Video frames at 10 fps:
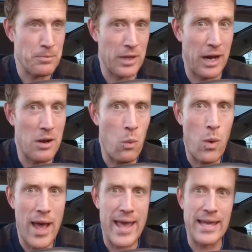kind of
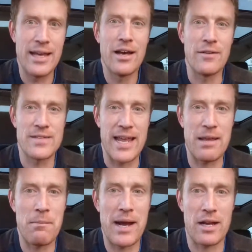way of
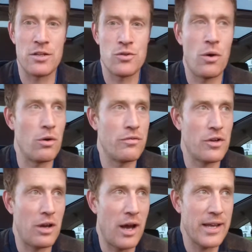taking back control of
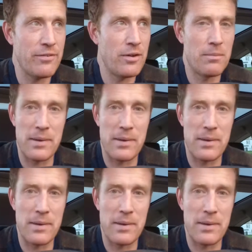your life,